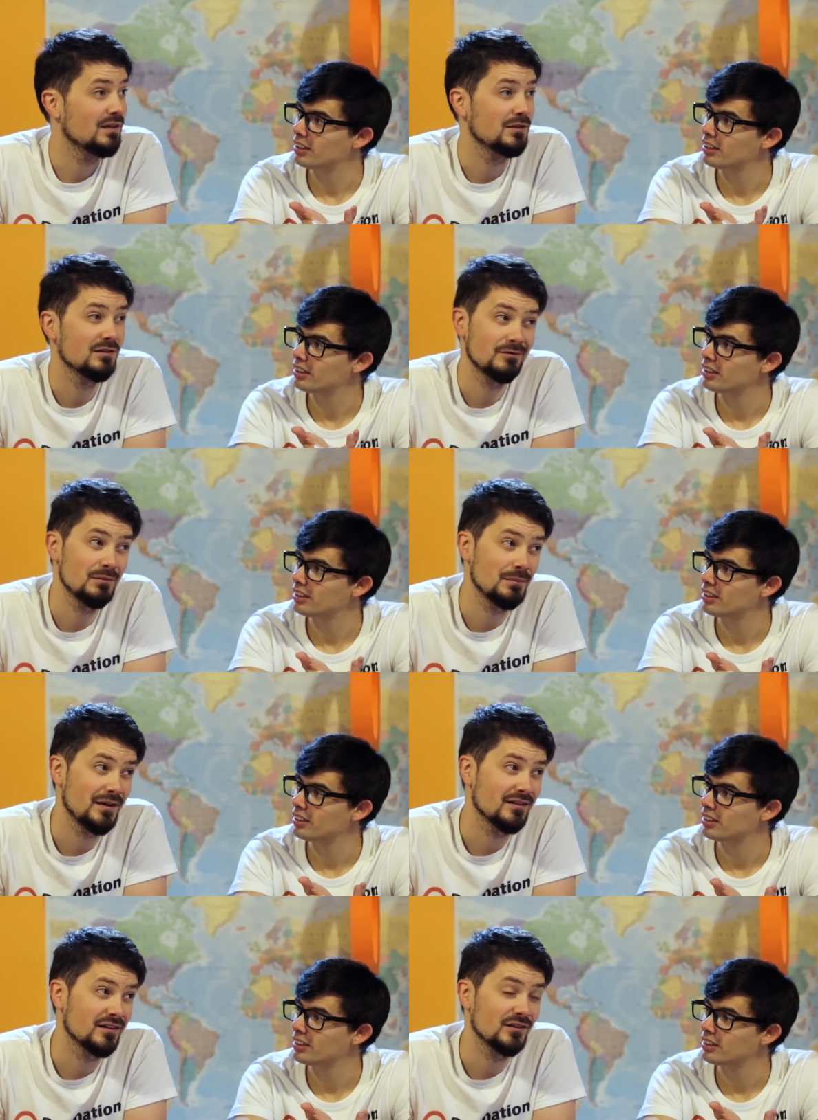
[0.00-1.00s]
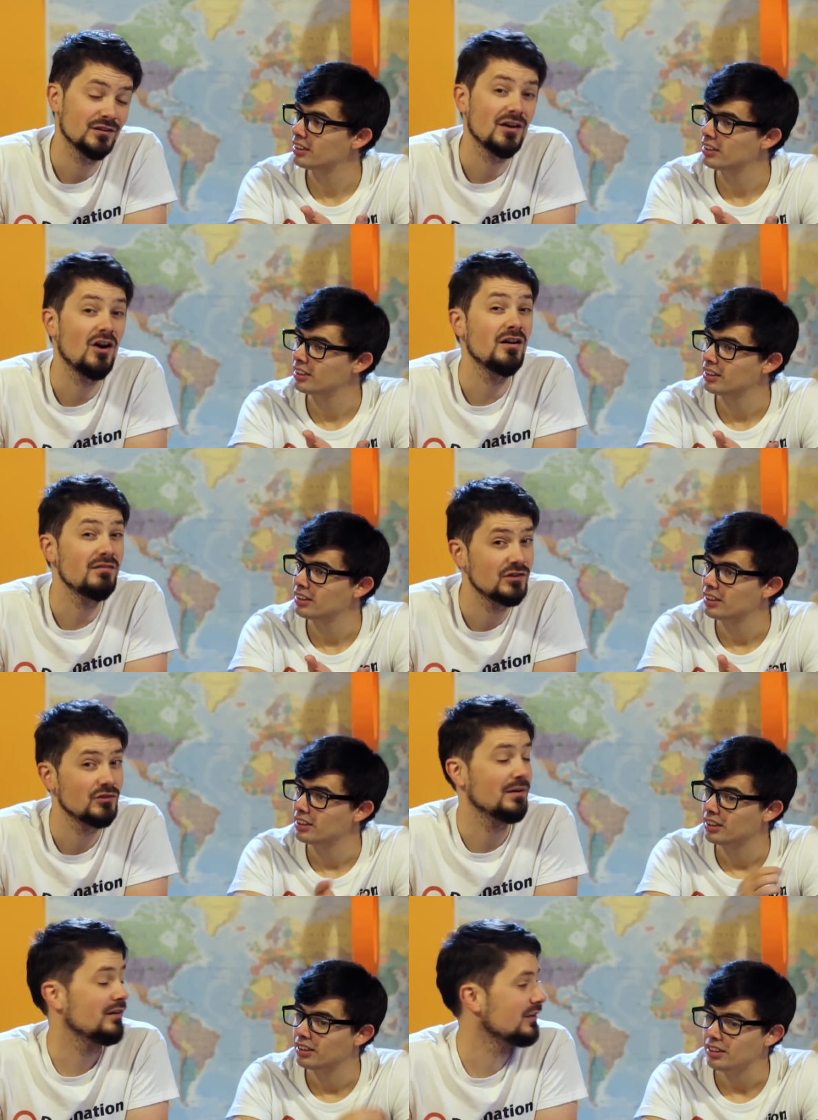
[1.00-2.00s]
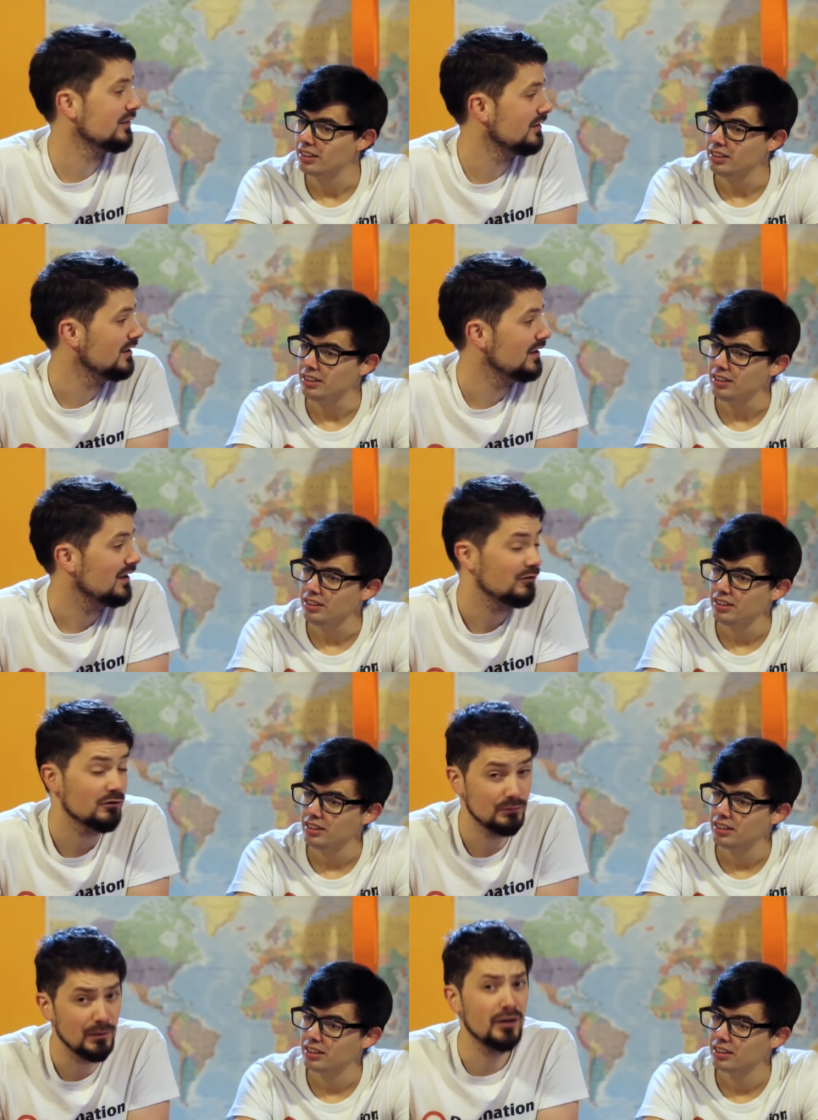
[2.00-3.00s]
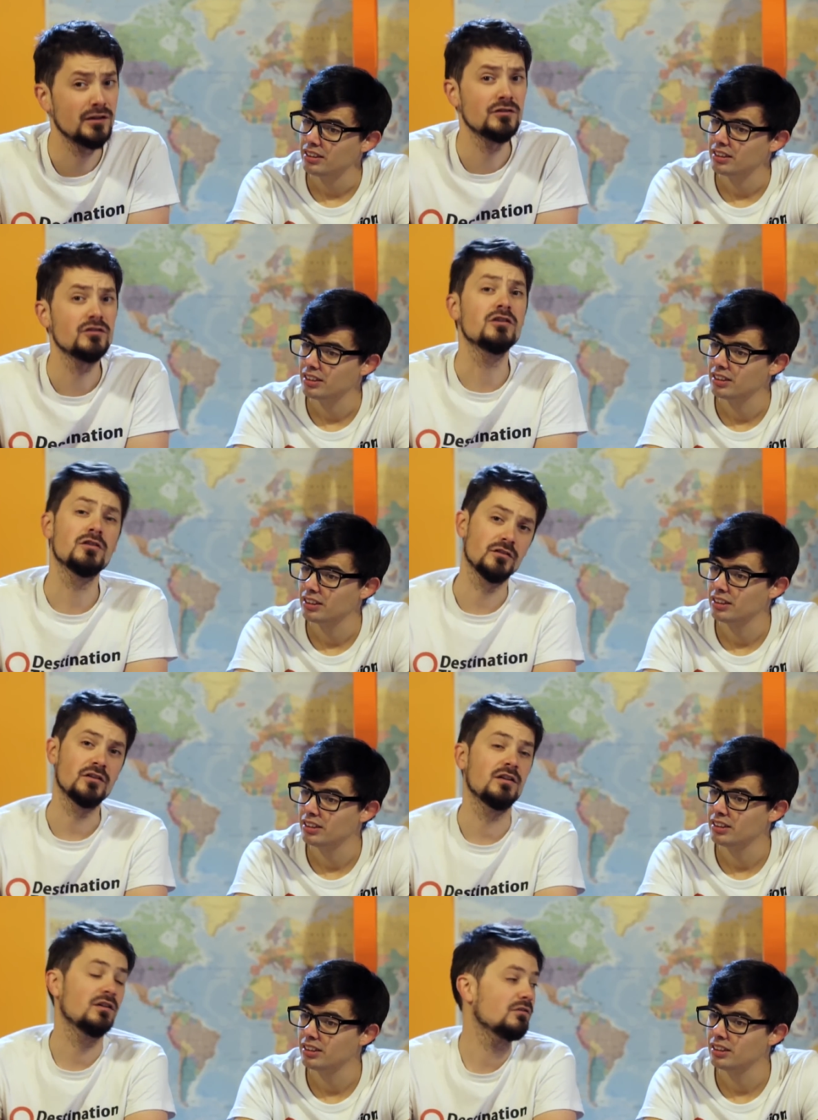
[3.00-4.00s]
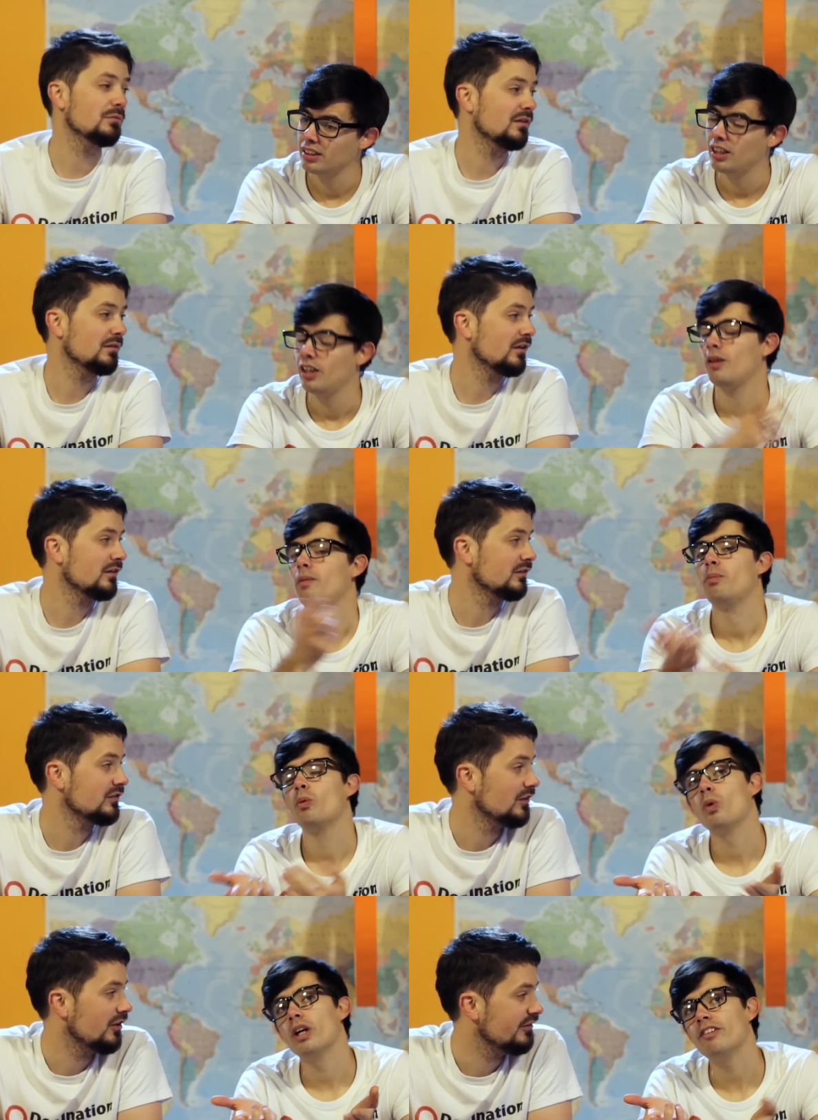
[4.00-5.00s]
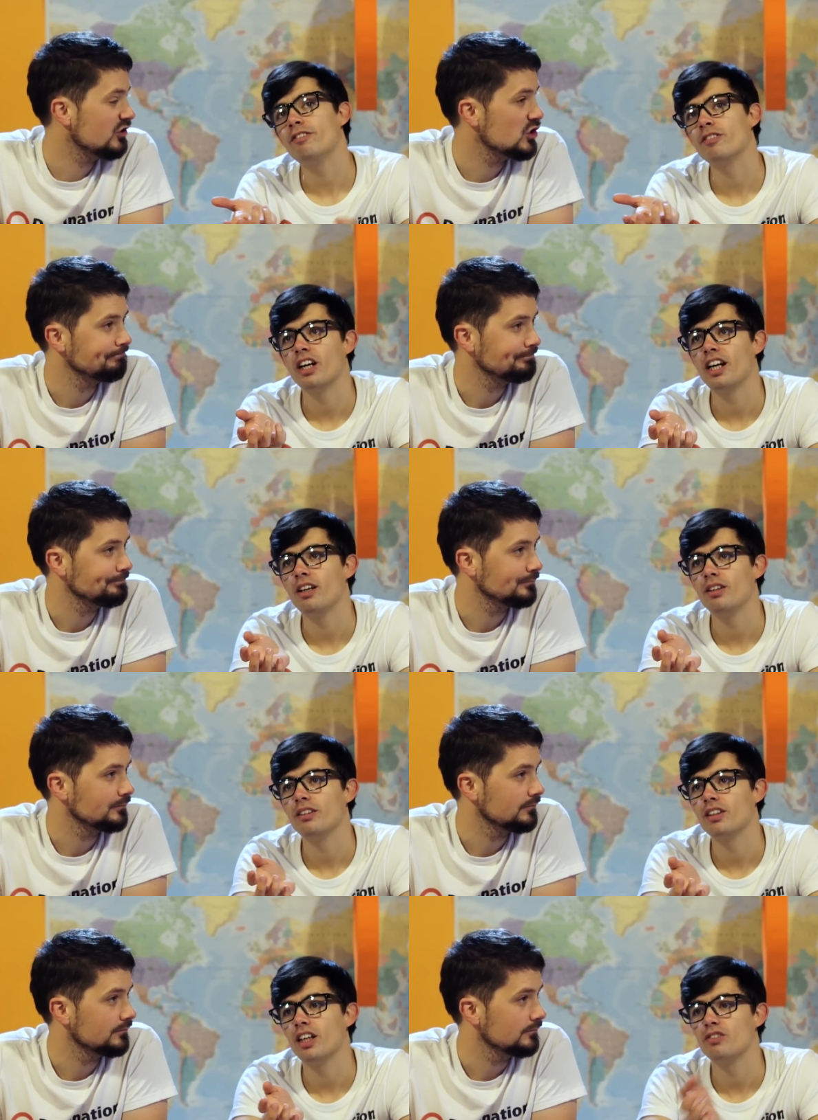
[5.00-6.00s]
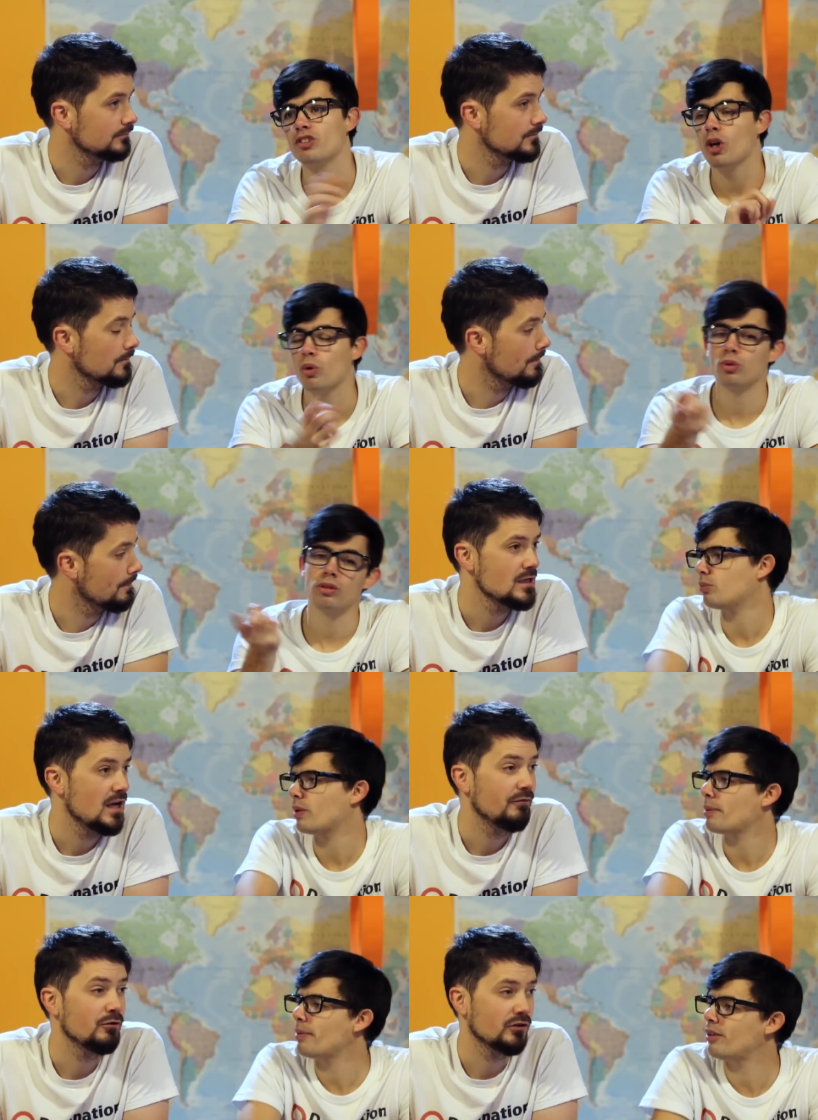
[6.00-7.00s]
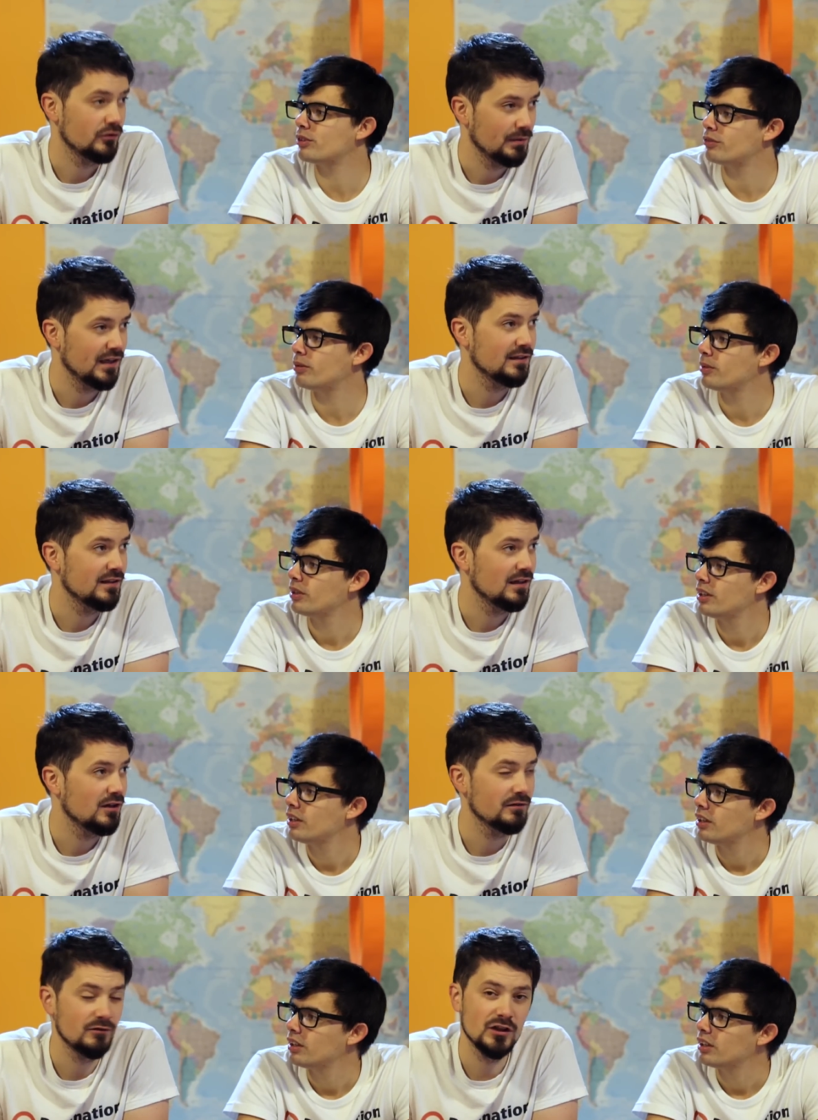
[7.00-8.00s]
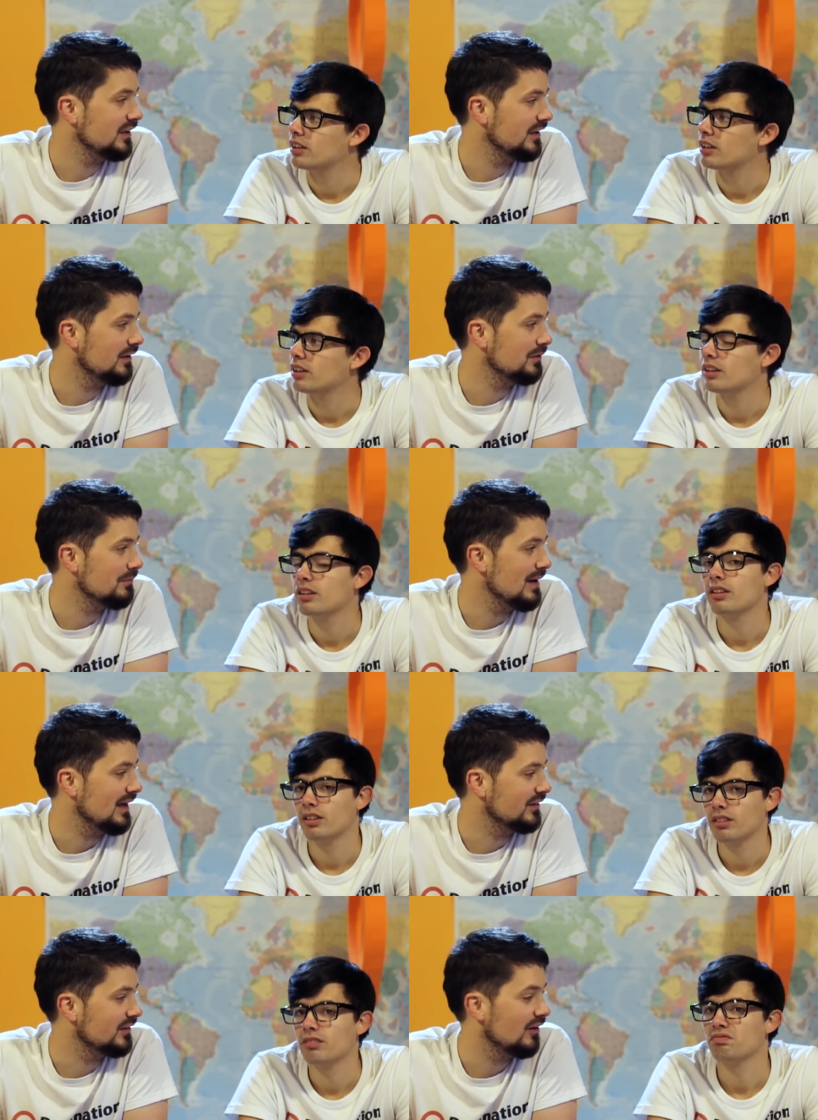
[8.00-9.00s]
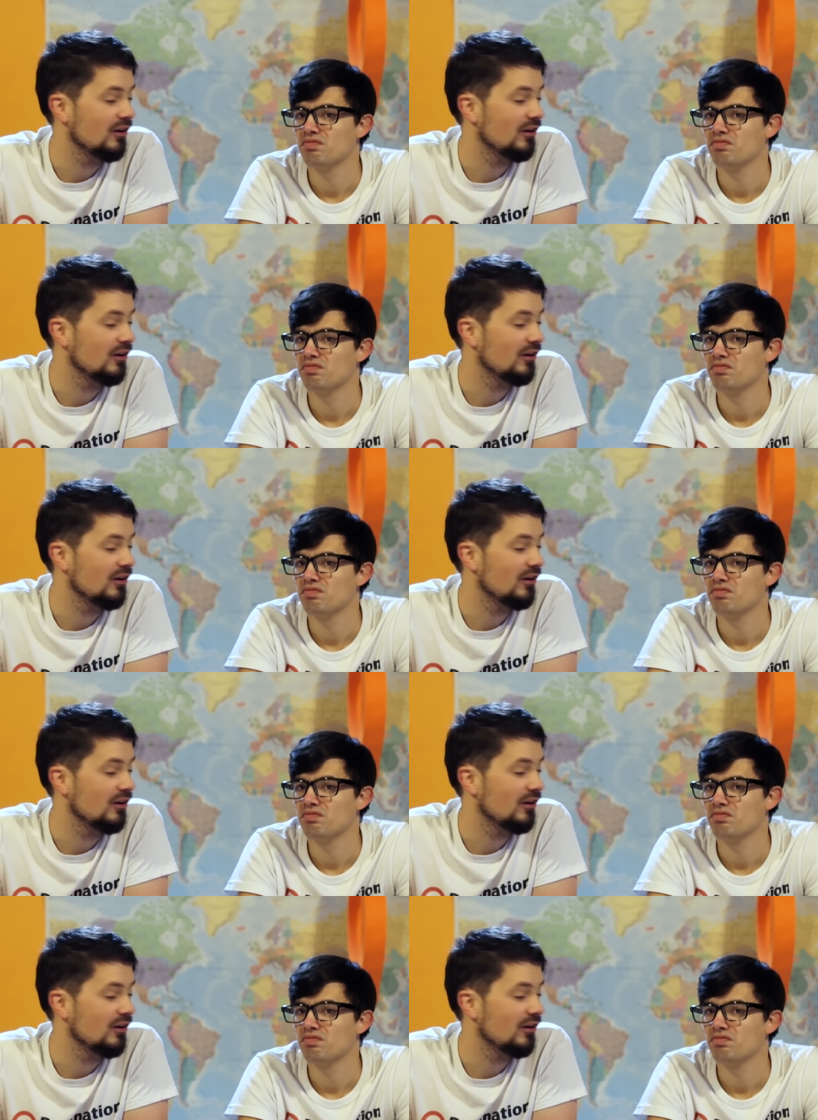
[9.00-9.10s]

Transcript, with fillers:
Speaker 1: Yeah, but you're from America, so it's Irish American. If you're from Ireland, you can say you're 100% Irish. But
Speaker 2: what if I kind of told them where my if parents you explained
Speaker 1: it out, if you cleared up your mess